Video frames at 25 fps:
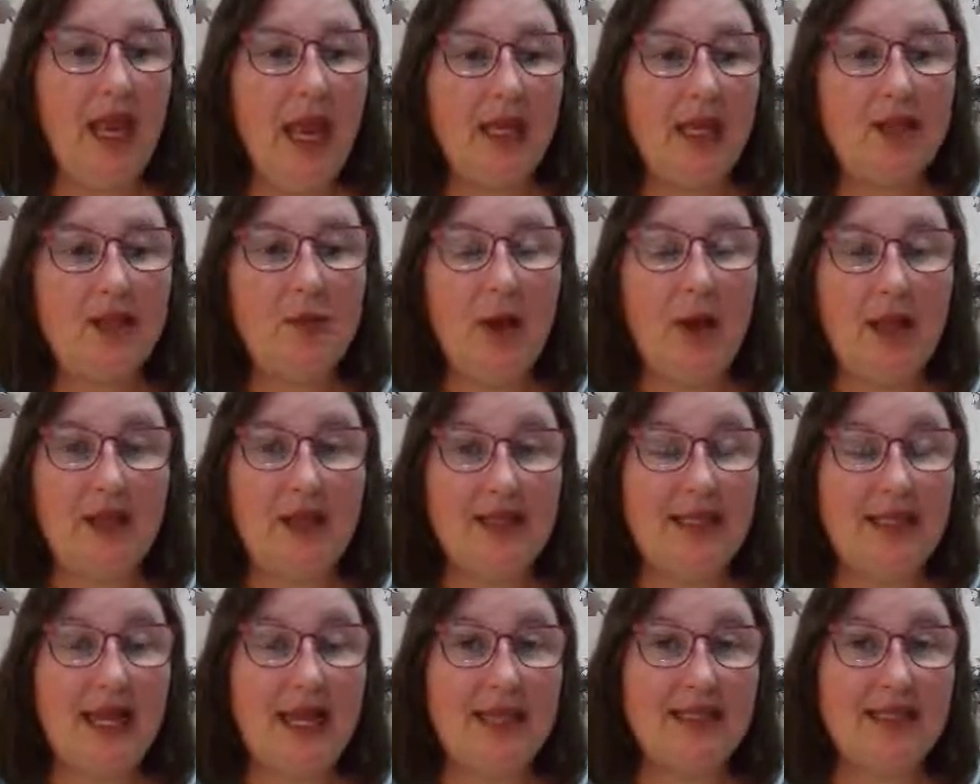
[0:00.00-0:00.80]
as well
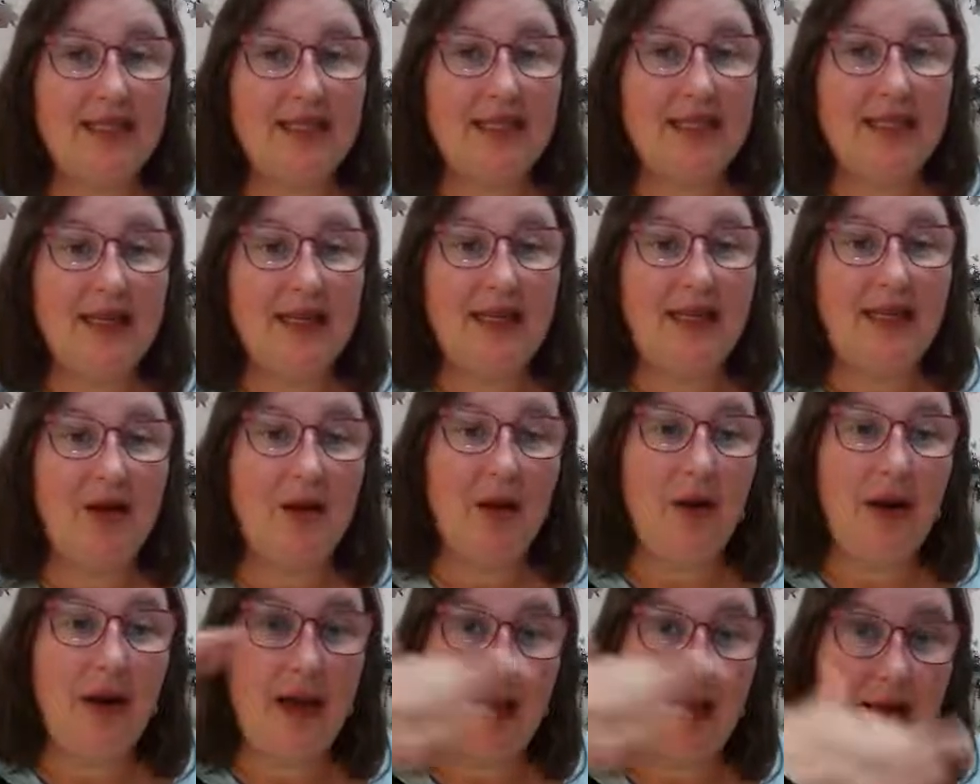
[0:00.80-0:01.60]
as
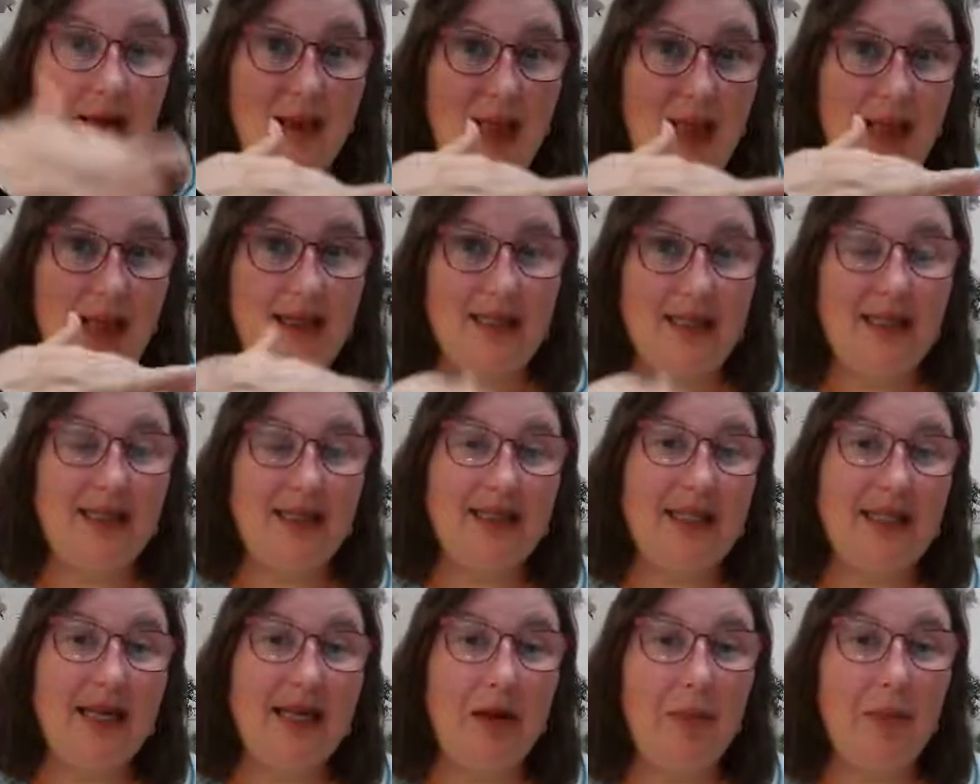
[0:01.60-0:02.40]

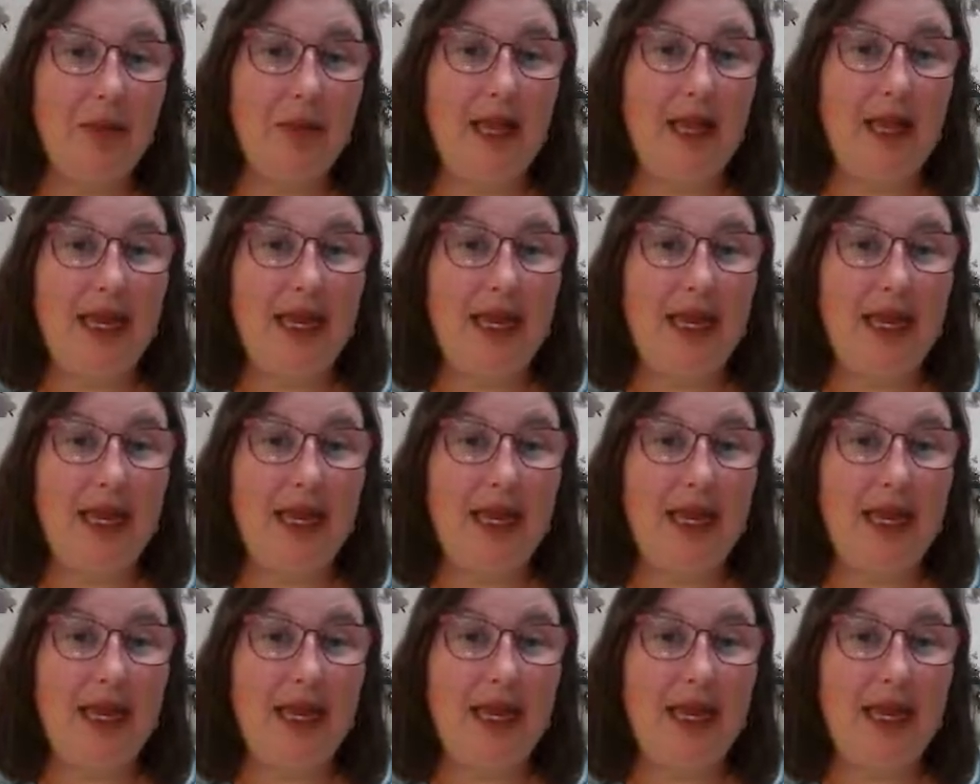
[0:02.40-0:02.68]
is like a